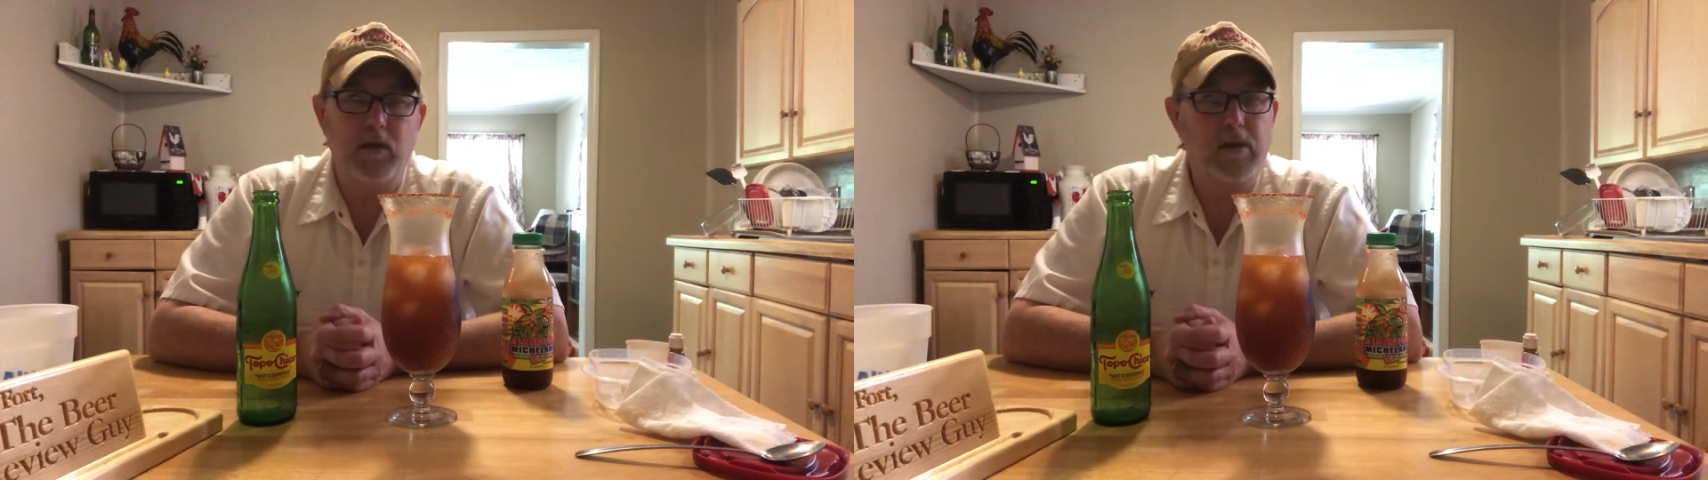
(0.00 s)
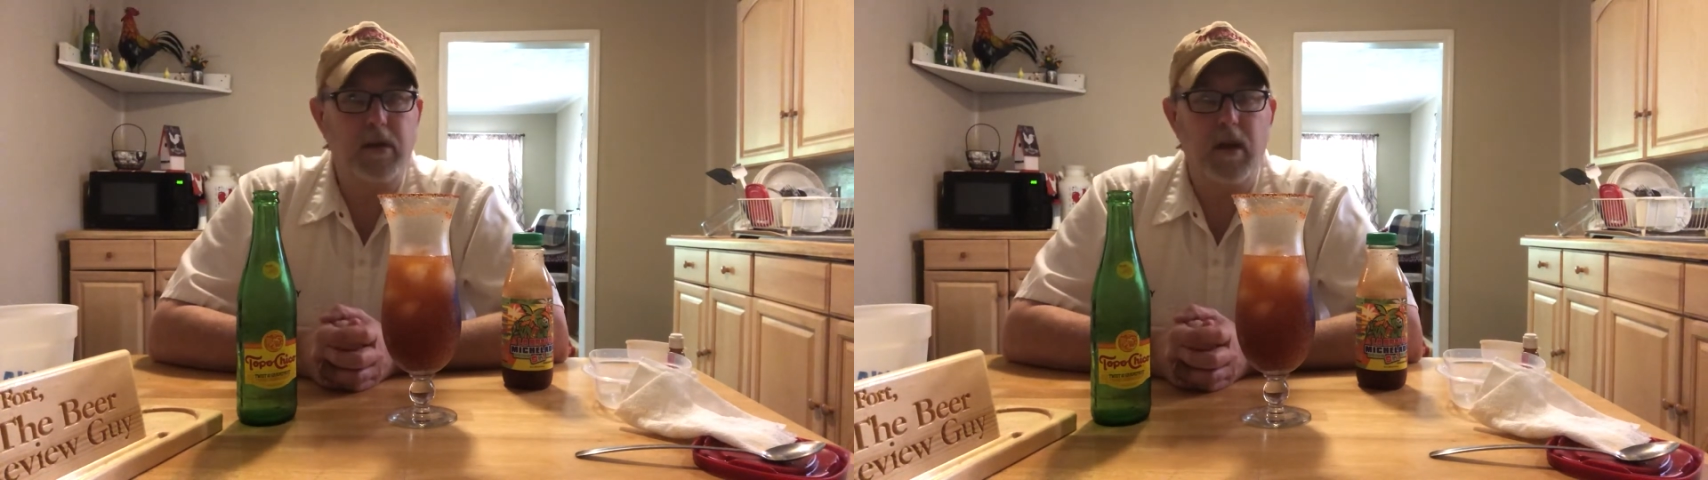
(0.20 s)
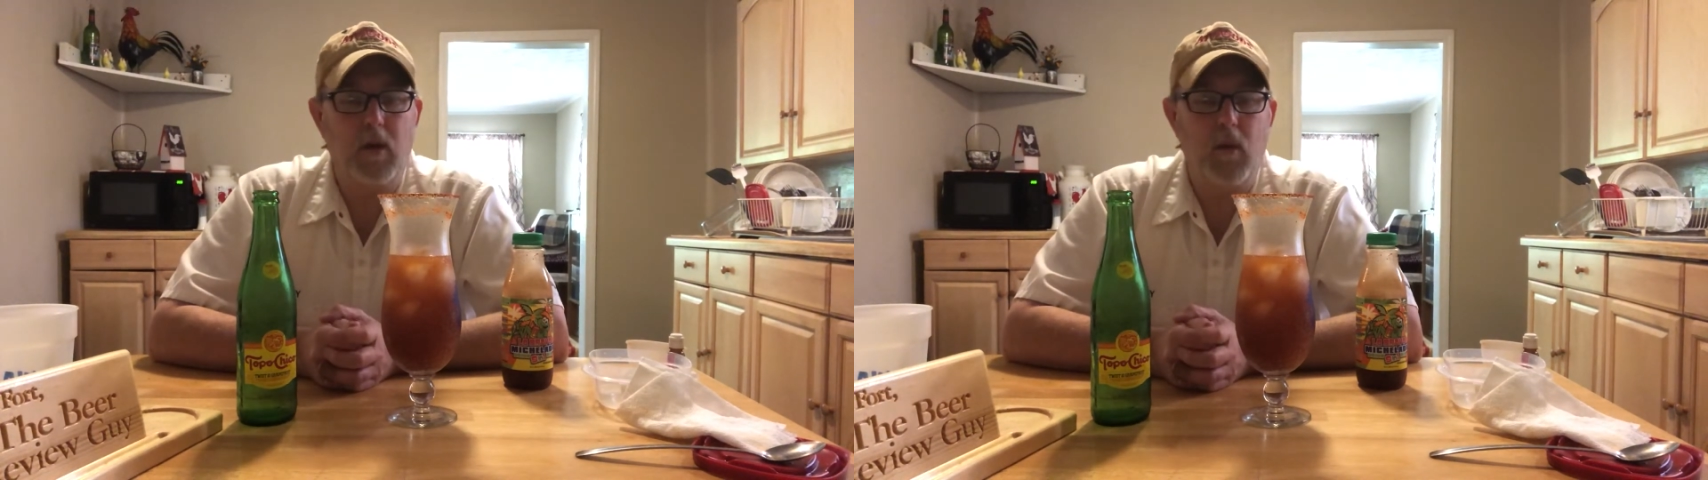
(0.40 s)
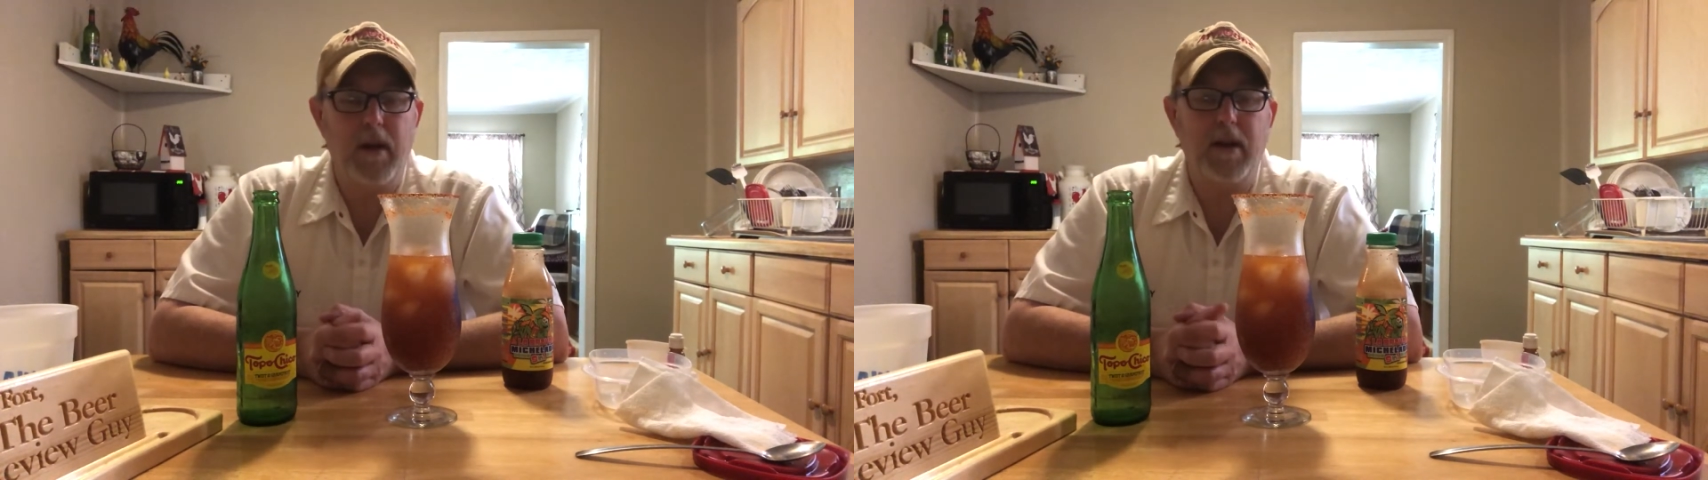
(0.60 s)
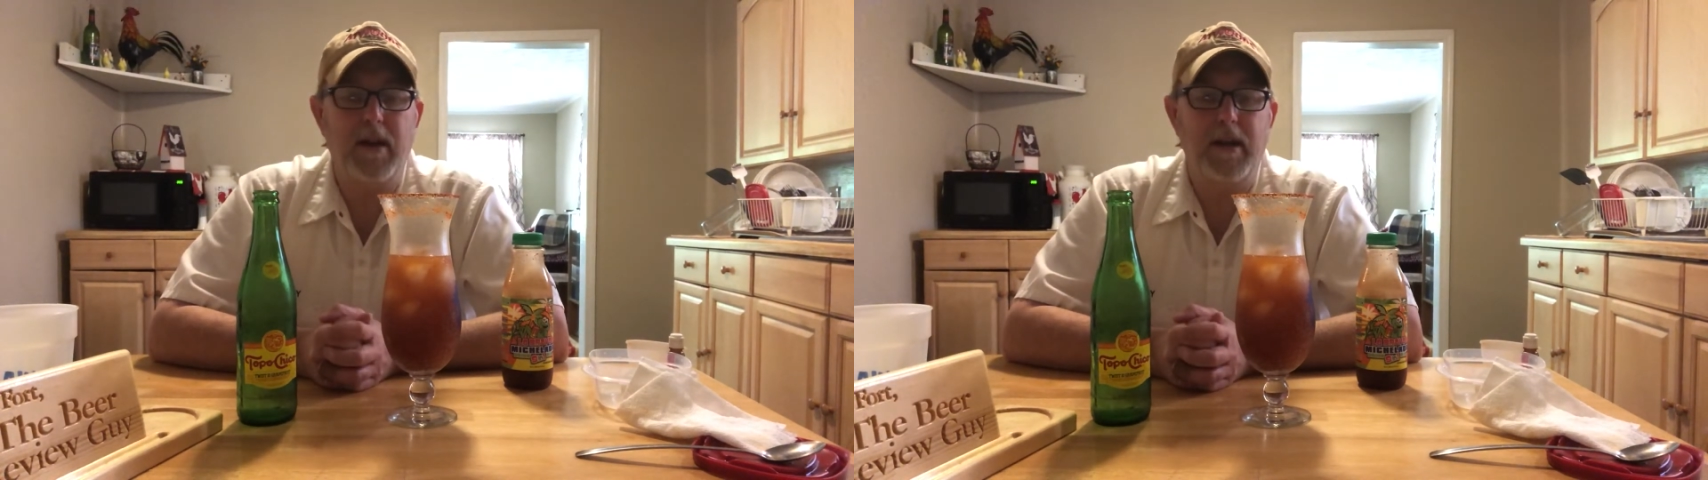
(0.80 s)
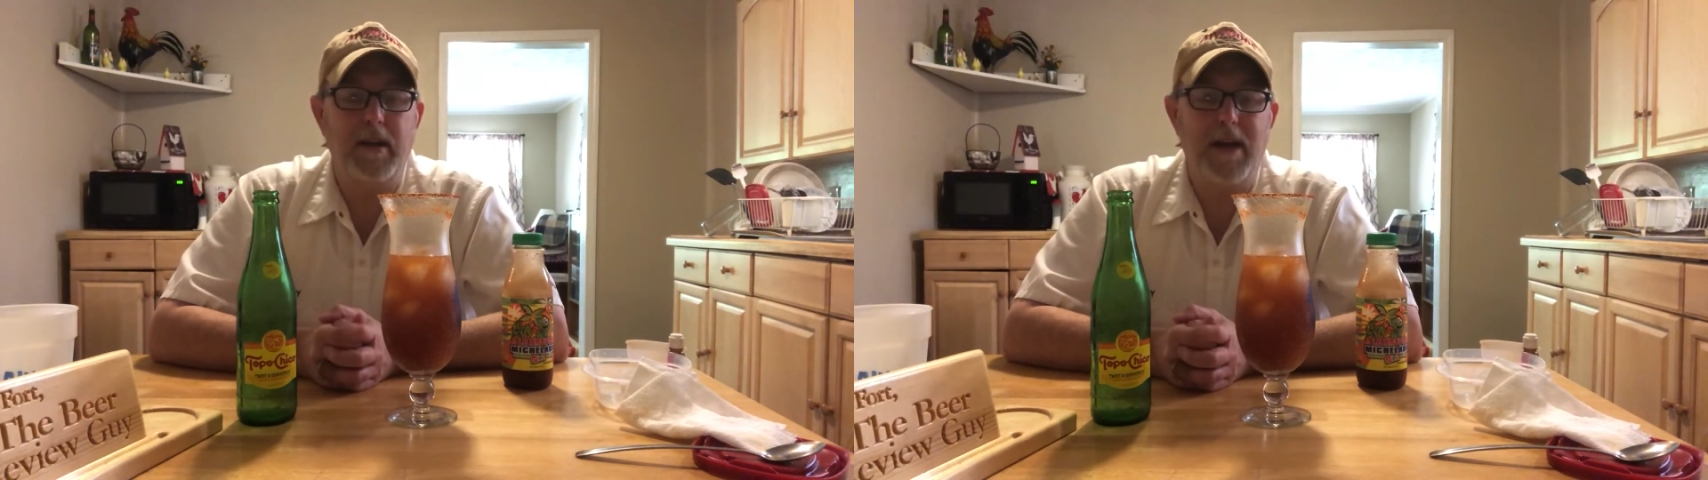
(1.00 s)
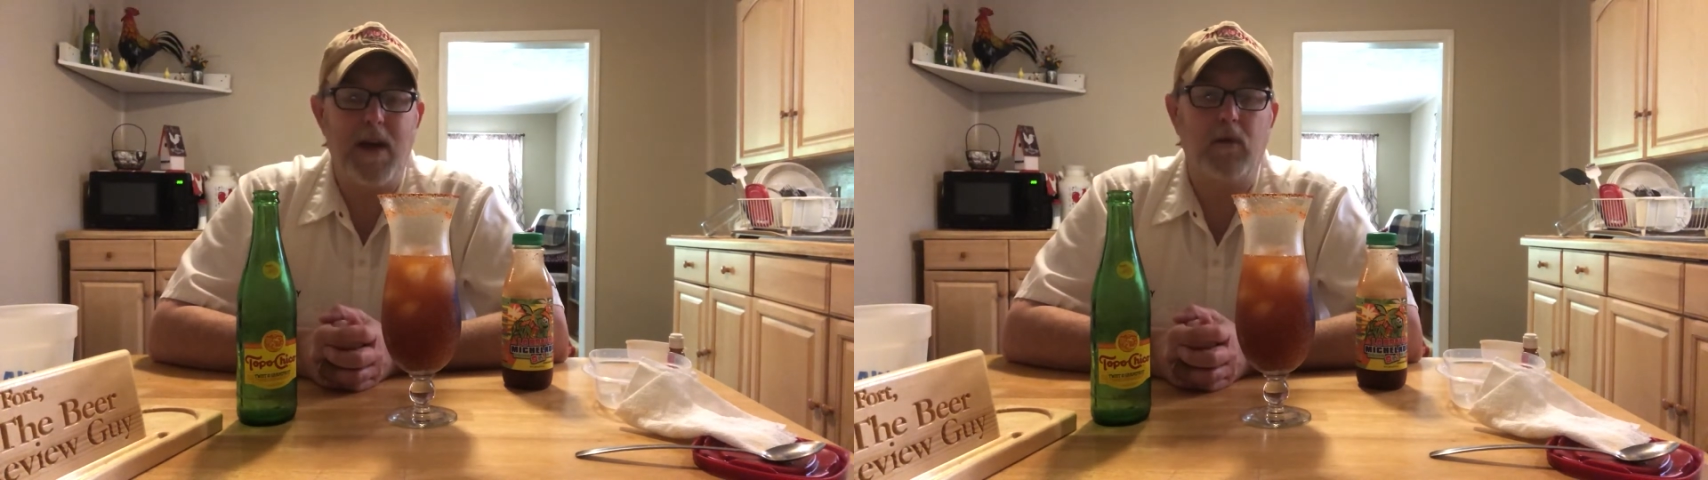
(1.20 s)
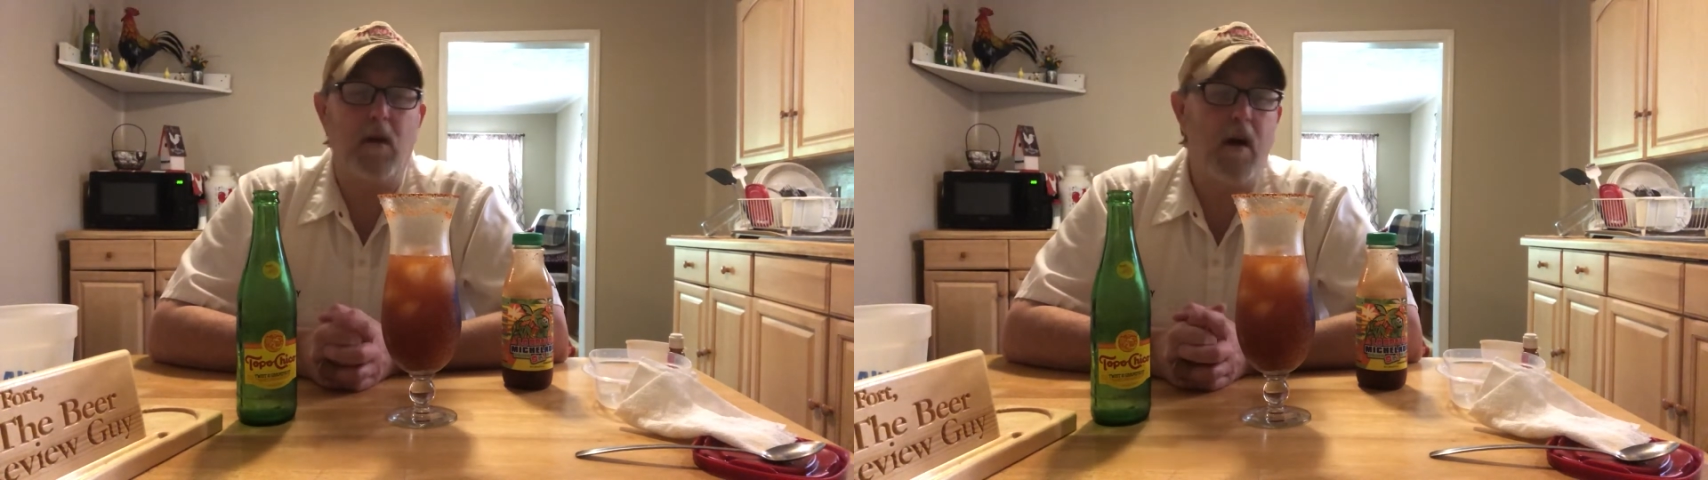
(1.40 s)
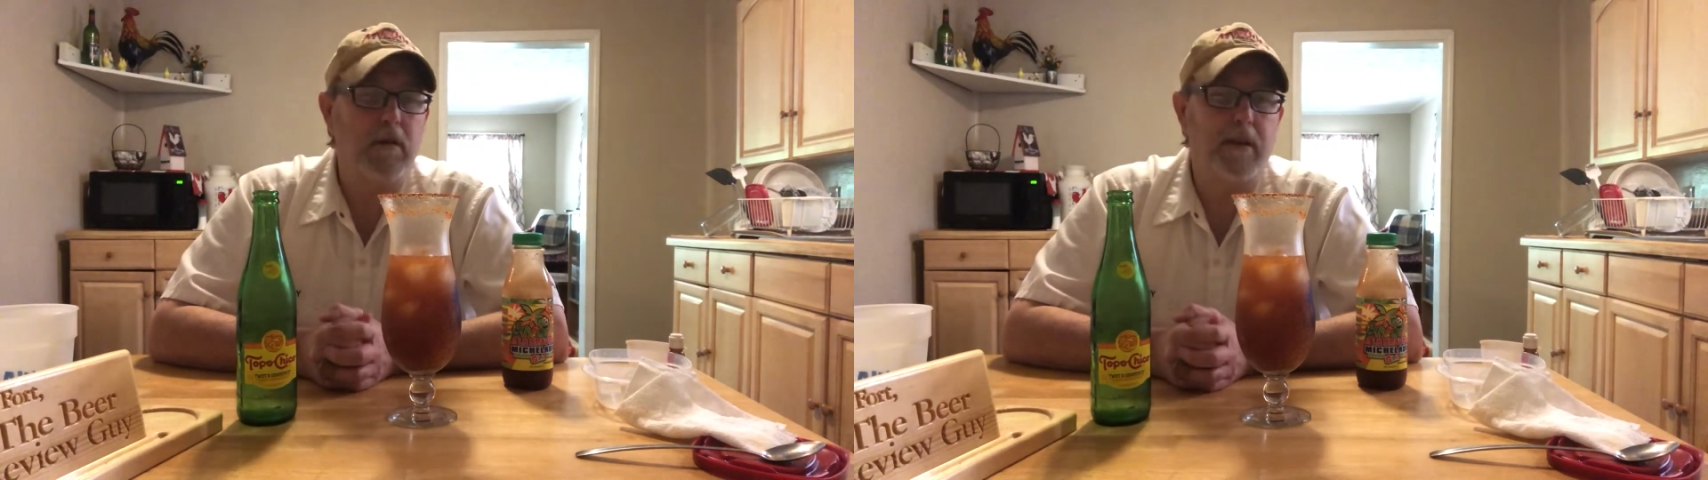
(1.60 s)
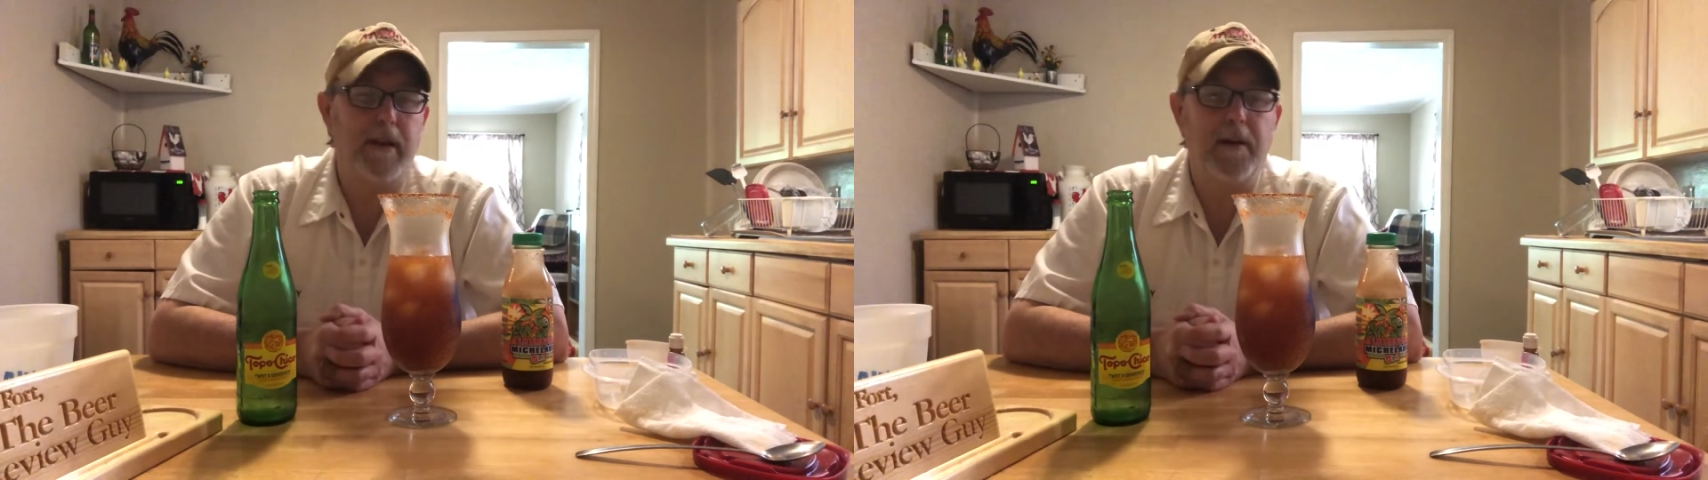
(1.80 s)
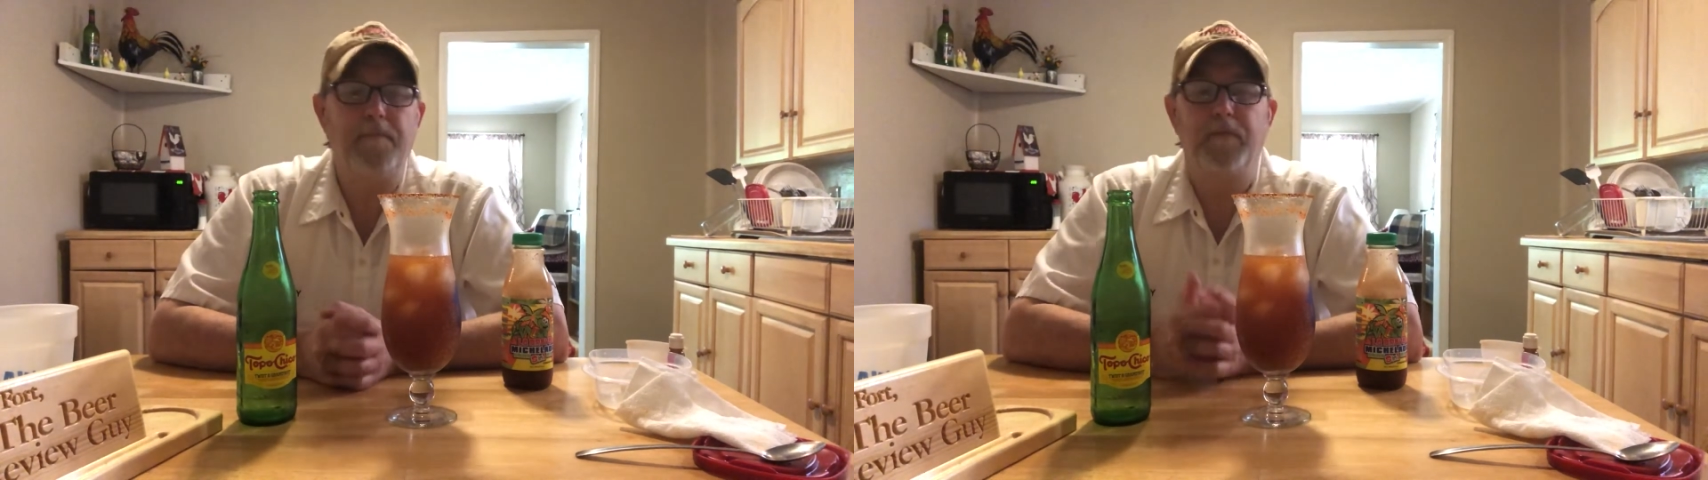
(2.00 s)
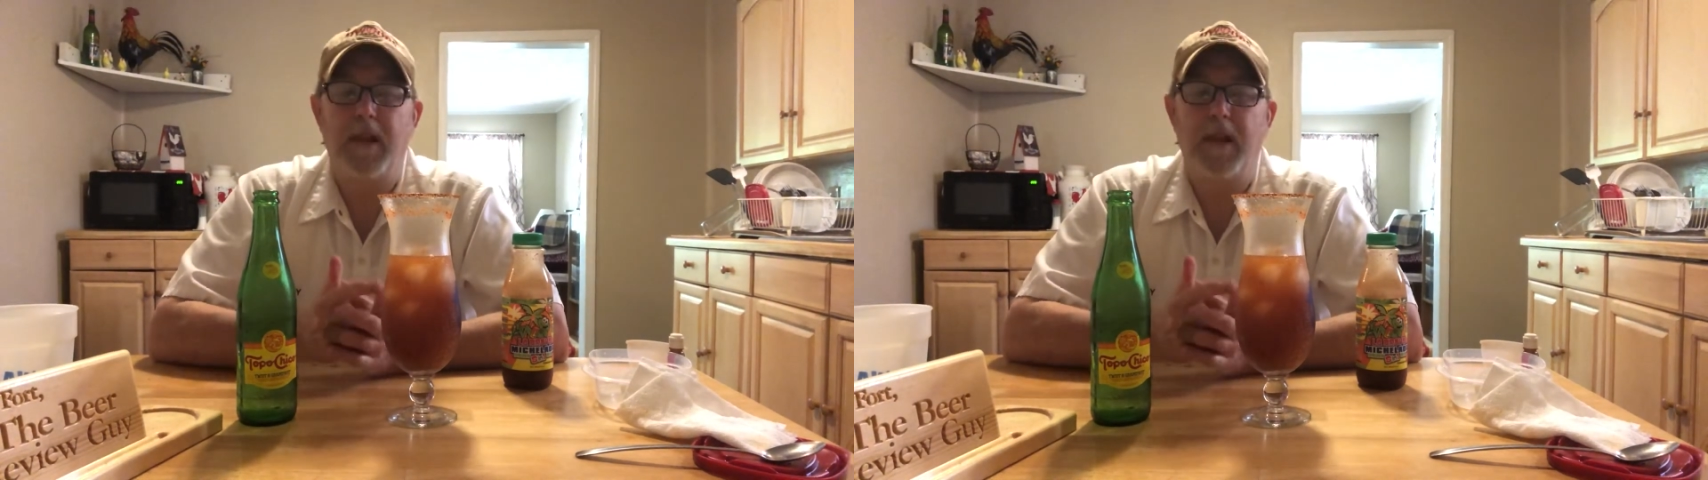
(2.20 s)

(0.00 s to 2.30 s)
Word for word: so you don't want any alcohol in there,